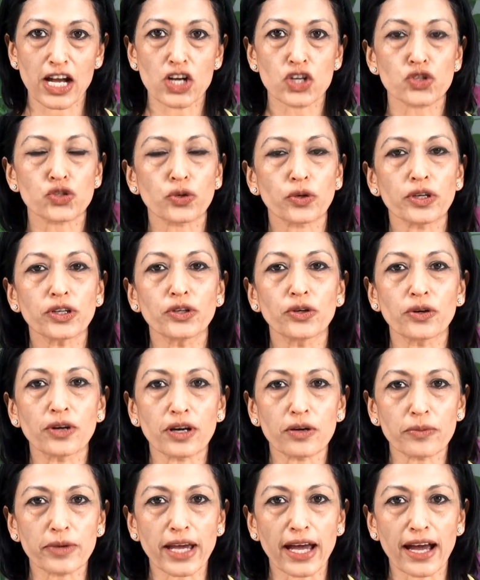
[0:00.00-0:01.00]
So in
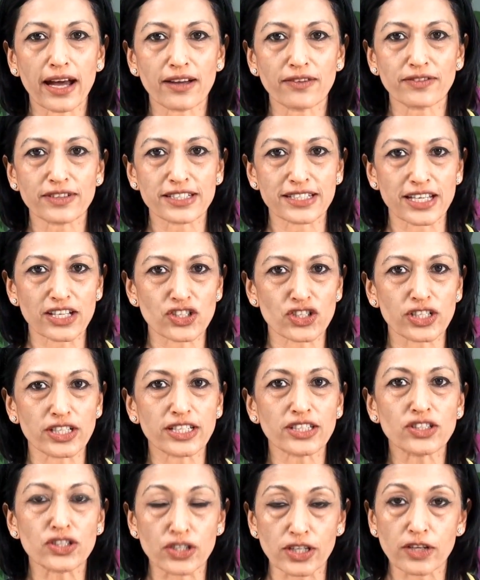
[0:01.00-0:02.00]
yoga we have
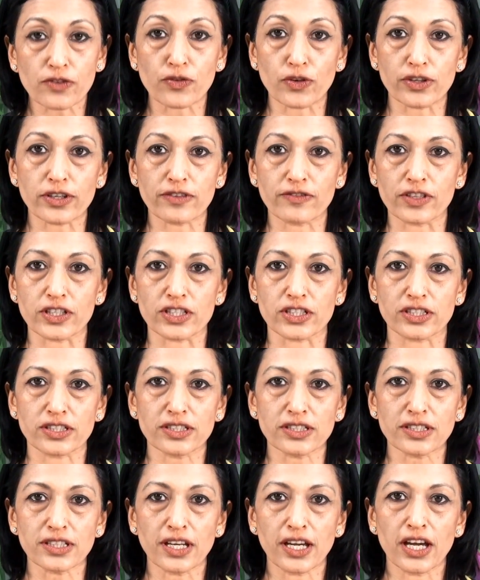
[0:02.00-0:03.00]
essentially three full
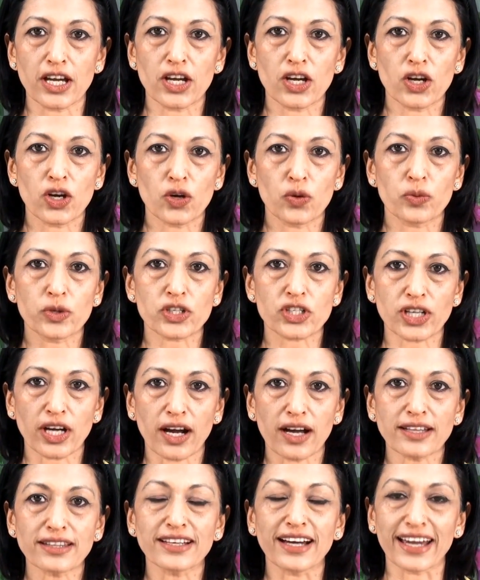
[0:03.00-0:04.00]
inversions, which
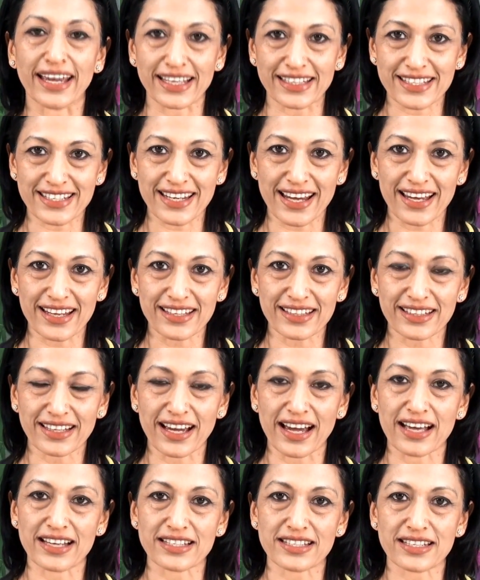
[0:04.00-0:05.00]
are the headstand, the
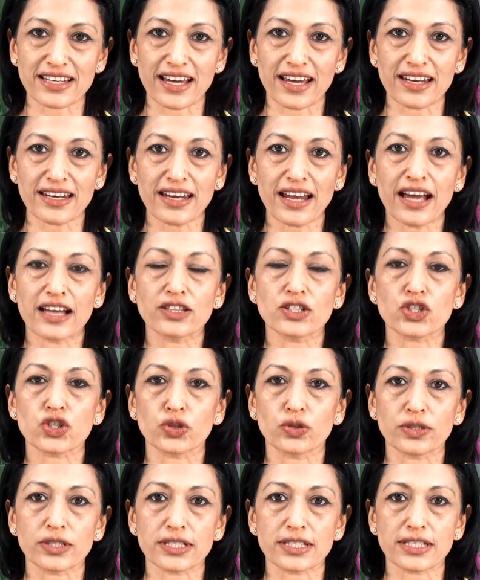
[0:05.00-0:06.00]
handstand and the
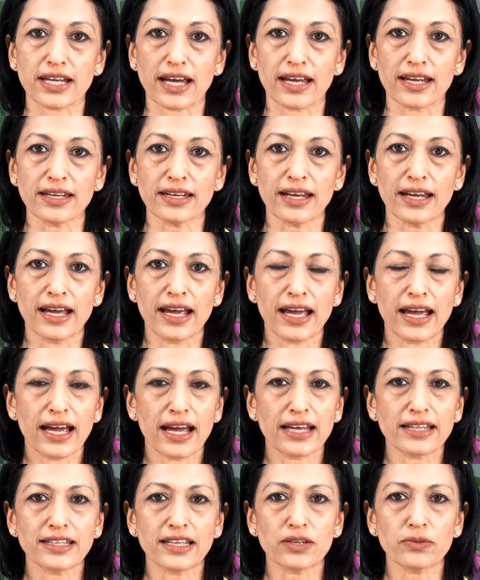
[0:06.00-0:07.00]
shoulder stand,
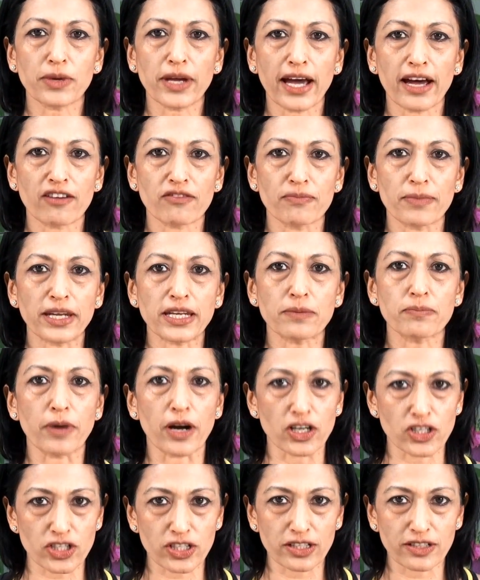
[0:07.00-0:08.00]
and then we have many
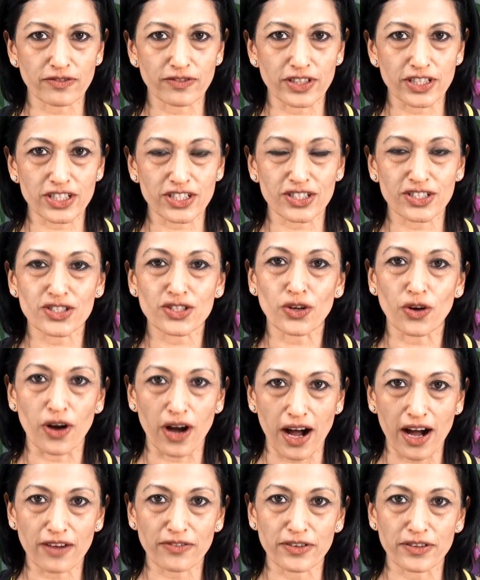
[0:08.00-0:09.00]
partial inversions or
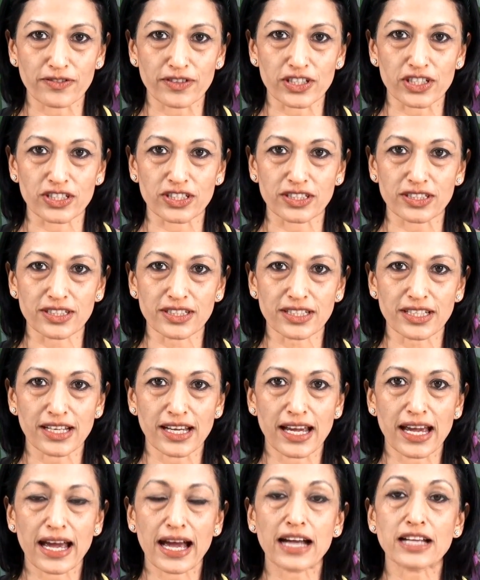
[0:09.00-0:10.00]
half inversions
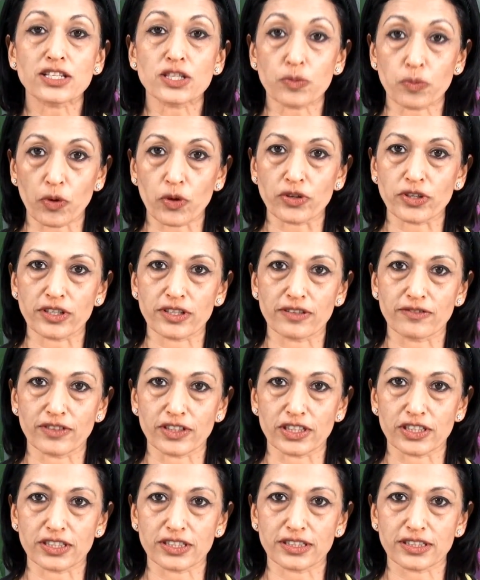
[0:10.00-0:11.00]
and supported
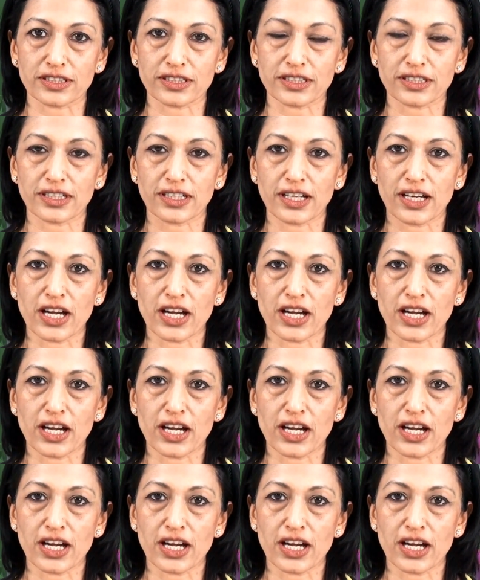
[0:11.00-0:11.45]
inversions.